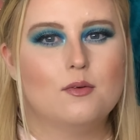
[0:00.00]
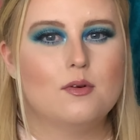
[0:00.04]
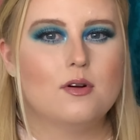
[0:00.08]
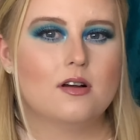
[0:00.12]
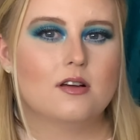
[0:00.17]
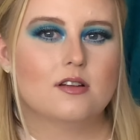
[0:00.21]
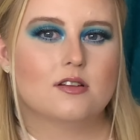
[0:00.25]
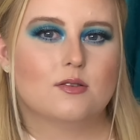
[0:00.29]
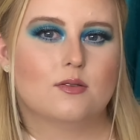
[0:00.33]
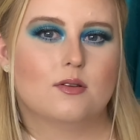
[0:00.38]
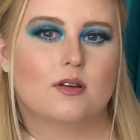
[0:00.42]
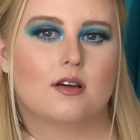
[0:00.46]
Do
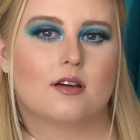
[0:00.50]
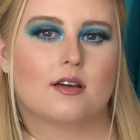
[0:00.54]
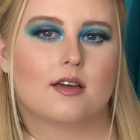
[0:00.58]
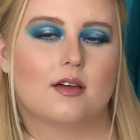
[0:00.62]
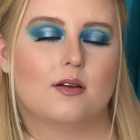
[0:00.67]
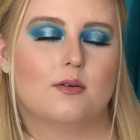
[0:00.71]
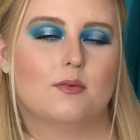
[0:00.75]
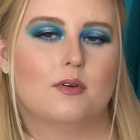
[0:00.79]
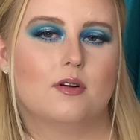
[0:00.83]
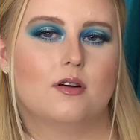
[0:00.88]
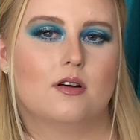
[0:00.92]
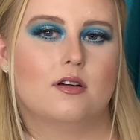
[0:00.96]
we not get
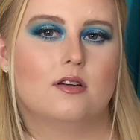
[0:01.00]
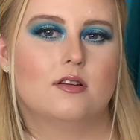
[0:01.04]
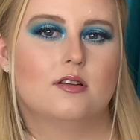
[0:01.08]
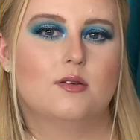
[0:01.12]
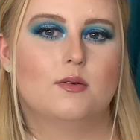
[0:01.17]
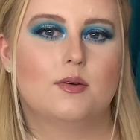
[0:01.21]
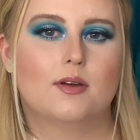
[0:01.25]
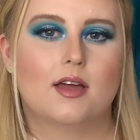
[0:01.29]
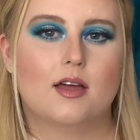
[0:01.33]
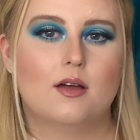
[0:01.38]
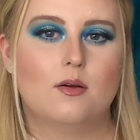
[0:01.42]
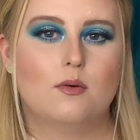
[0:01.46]
one? Do we
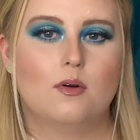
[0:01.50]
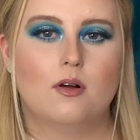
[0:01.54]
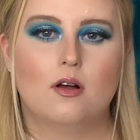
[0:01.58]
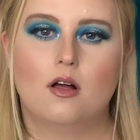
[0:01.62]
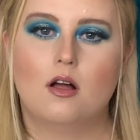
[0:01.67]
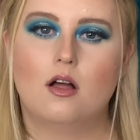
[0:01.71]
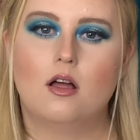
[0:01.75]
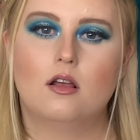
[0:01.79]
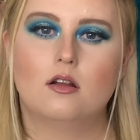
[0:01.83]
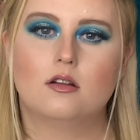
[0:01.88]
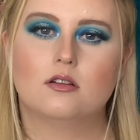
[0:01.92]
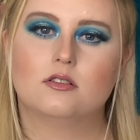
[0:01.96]
get
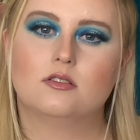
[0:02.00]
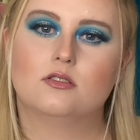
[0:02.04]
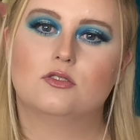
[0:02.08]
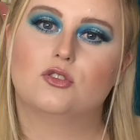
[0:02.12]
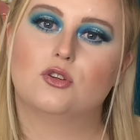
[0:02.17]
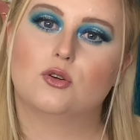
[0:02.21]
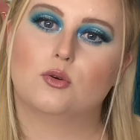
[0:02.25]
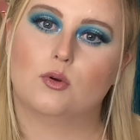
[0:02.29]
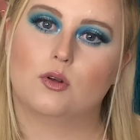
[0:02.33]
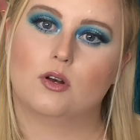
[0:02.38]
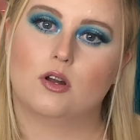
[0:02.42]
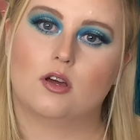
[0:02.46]
one? Do
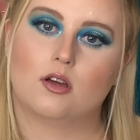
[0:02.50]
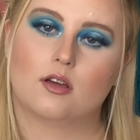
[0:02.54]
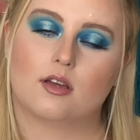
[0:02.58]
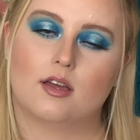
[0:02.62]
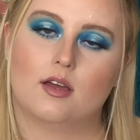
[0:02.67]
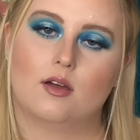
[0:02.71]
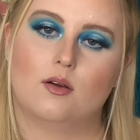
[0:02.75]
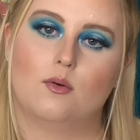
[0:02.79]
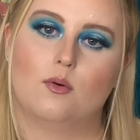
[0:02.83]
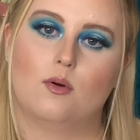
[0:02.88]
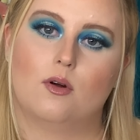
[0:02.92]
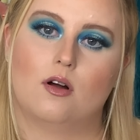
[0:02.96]
we not
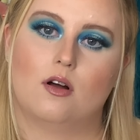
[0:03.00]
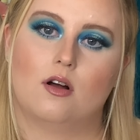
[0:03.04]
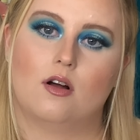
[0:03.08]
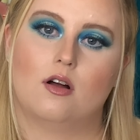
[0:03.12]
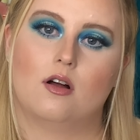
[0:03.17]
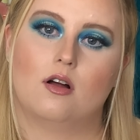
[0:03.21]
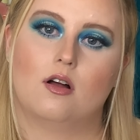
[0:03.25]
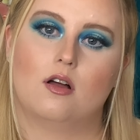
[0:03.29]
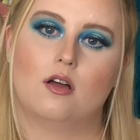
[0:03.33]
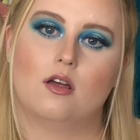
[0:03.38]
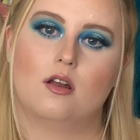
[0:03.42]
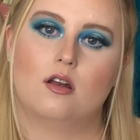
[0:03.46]
get
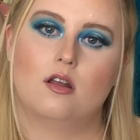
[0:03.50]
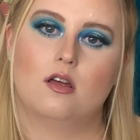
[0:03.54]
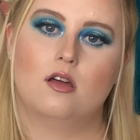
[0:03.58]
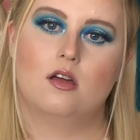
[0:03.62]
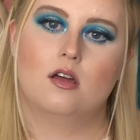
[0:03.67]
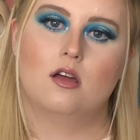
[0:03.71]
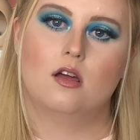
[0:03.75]
one?